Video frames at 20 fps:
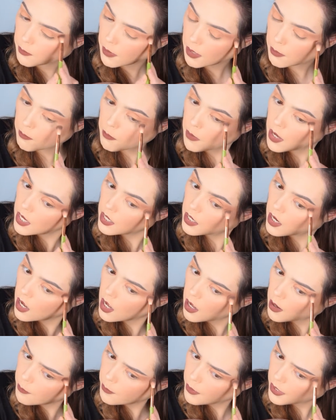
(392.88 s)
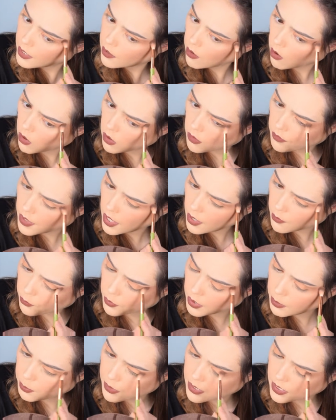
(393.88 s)
my makeup and all of that,
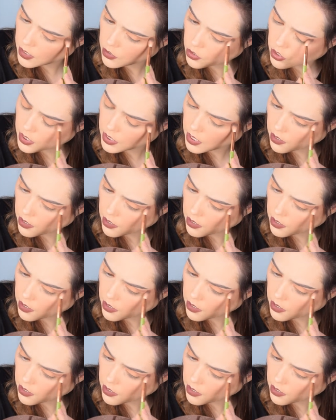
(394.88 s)
repositioned